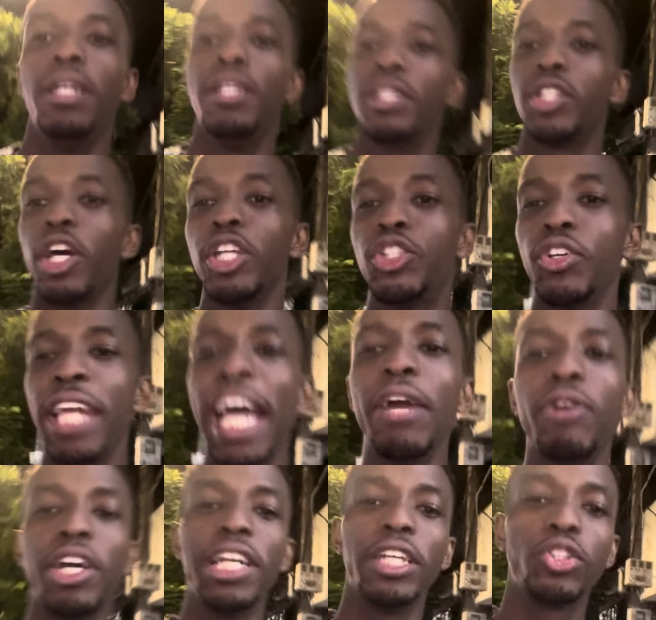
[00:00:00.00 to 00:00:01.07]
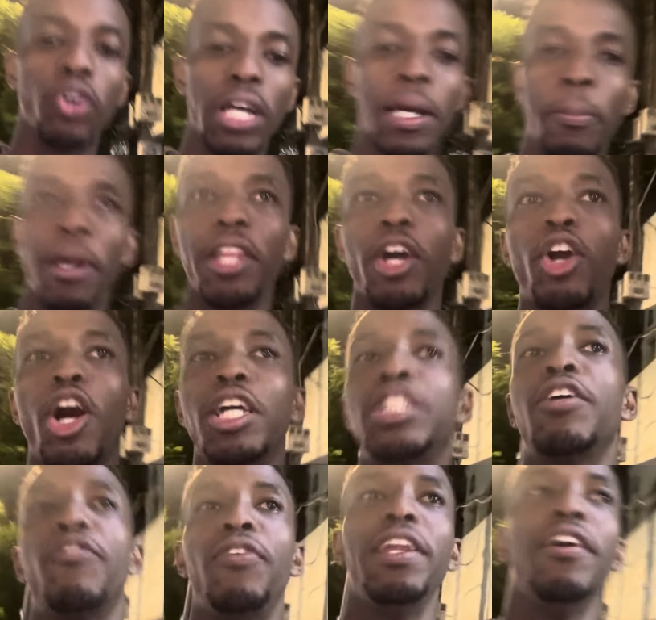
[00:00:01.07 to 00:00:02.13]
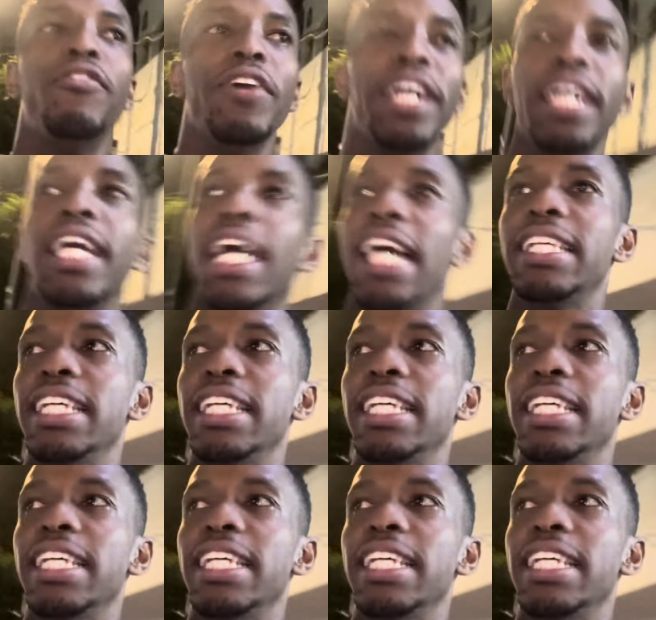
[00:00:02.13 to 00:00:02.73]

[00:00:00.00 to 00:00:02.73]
So today we're going to talk about the cost of living as a